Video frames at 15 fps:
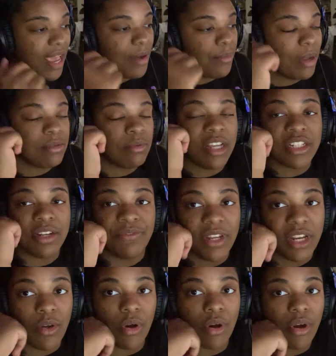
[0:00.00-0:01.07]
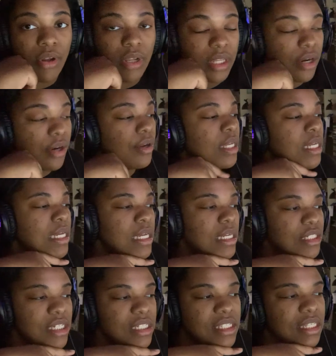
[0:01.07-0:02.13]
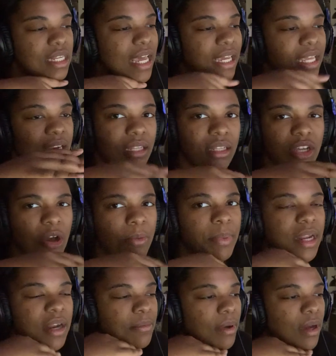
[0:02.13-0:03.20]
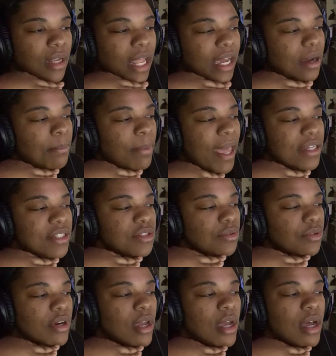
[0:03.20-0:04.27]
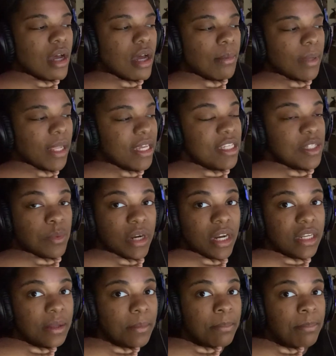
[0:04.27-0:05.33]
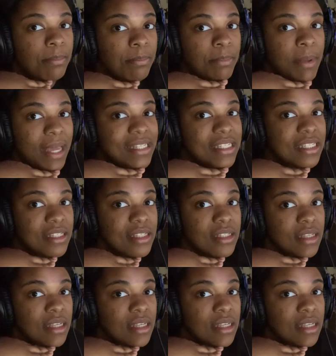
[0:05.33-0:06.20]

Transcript: was watching a video earlier just to, like, get a little bit of, like, a backstory. He's one of the best